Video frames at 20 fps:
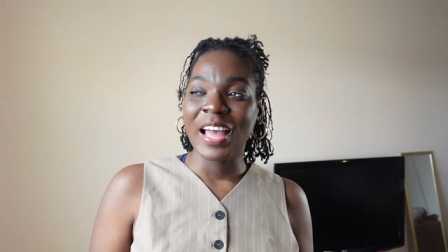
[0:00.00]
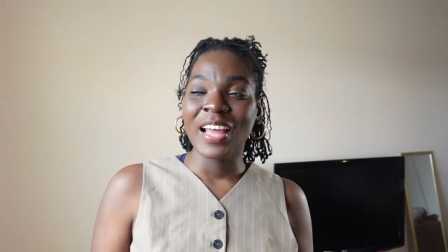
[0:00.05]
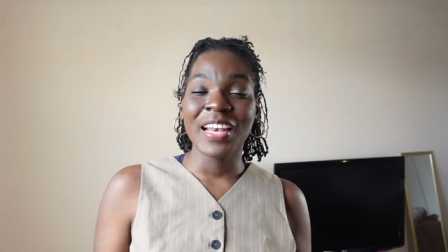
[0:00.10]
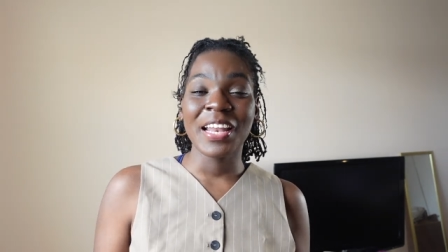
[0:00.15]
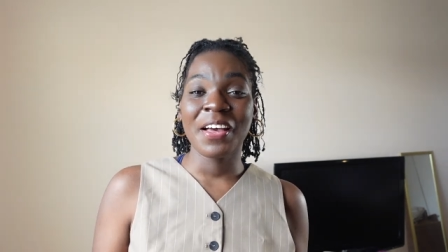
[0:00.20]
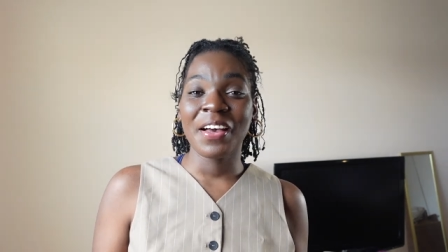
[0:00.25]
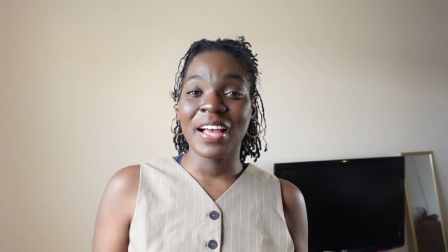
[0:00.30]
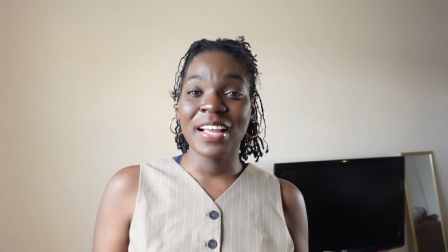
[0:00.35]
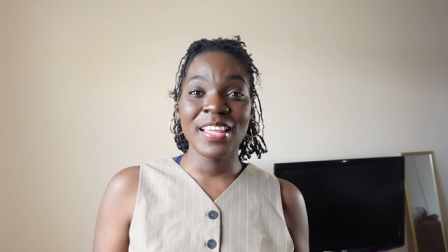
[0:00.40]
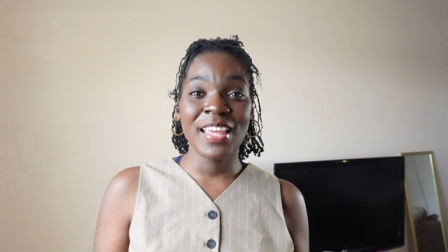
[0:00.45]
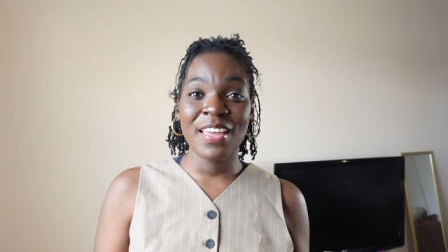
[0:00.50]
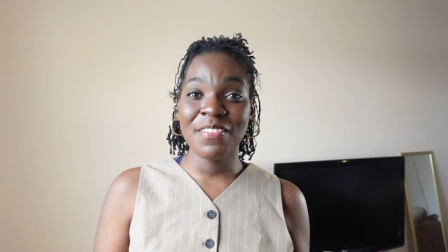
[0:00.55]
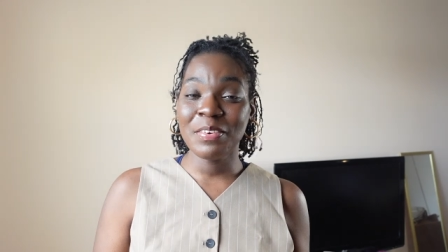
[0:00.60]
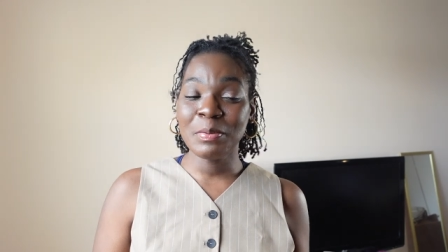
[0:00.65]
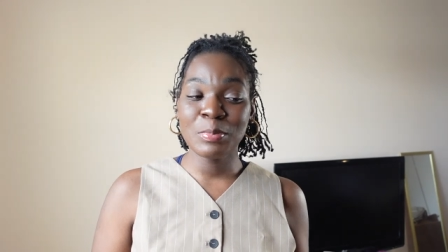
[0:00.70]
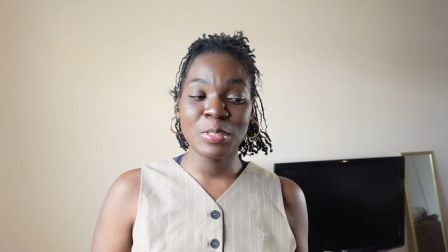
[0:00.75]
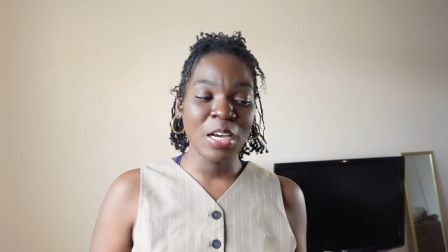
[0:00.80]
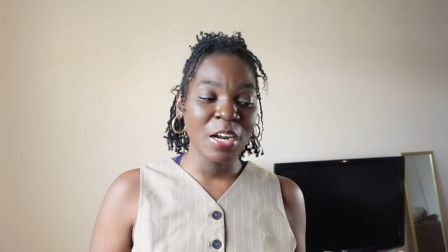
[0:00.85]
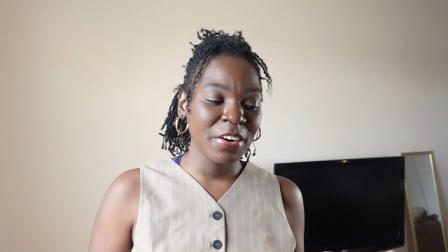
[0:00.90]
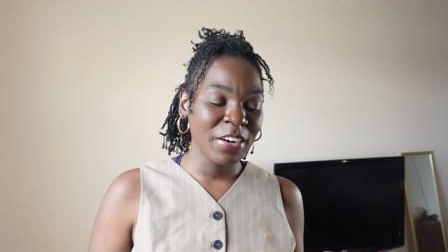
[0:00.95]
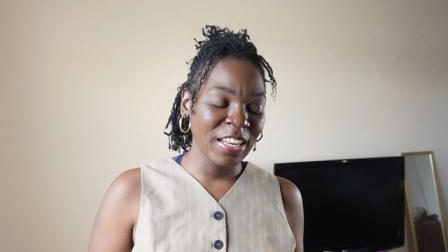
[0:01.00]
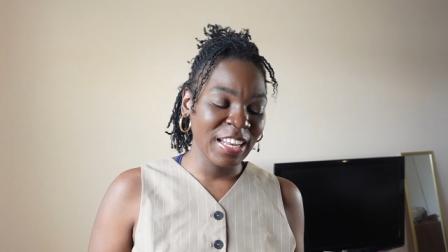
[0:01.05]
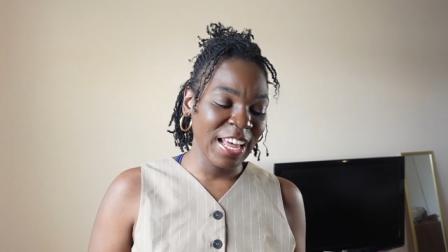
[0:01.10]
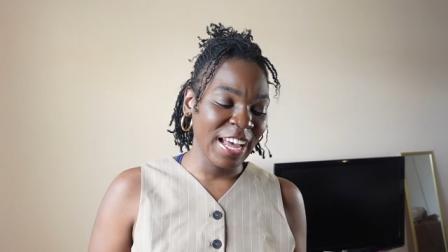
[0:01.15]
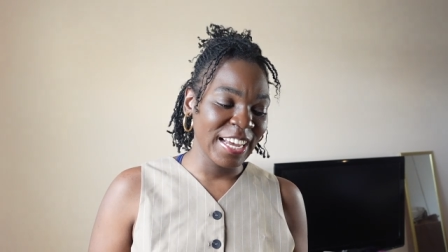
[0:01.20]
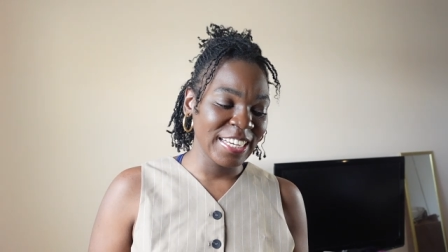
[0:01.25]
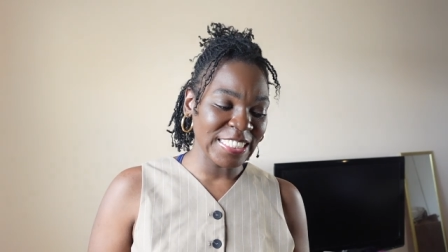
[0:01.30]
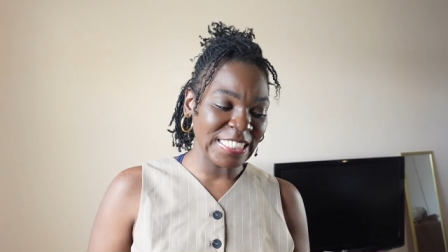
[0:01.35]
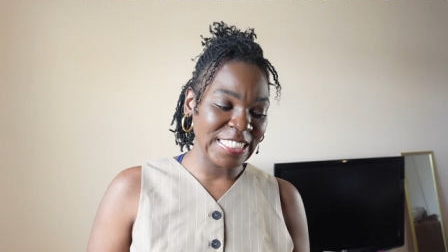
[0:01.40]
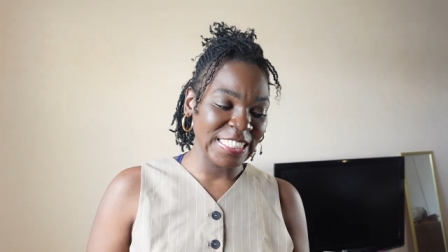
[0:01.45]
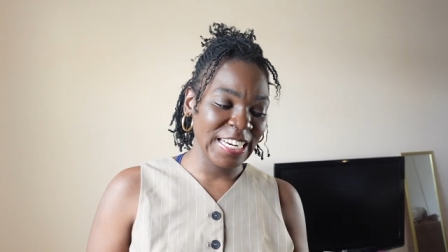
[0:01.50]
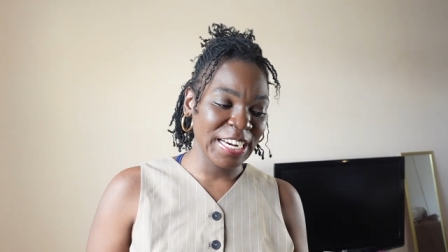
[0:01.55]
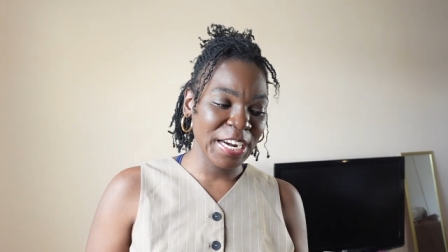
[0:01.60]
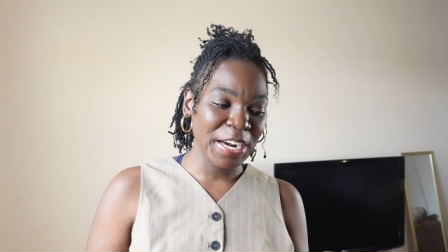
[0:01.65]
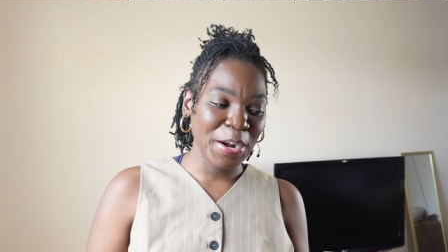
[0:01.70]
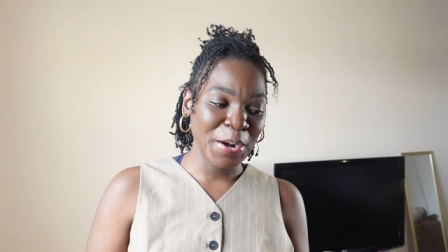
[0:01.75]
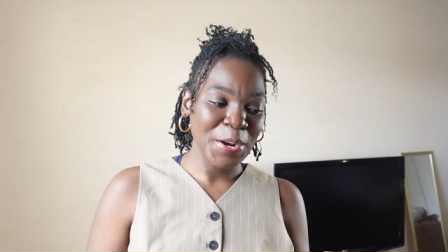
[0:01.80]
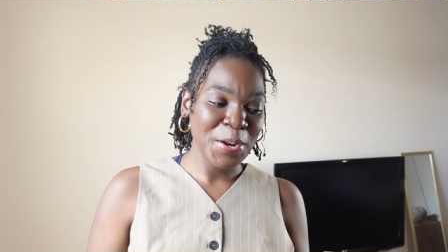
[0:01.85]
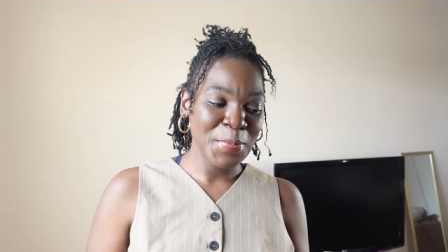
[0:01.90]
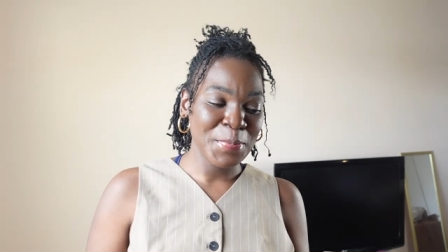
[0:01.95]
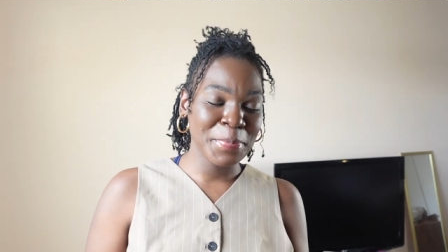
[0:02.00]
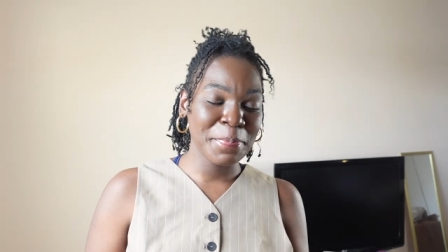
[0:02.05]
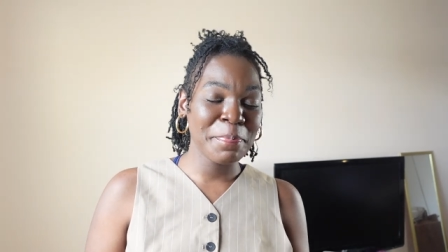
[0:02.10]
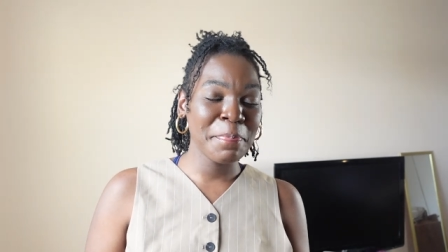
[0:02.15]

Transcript: Now I gave up Zara last year,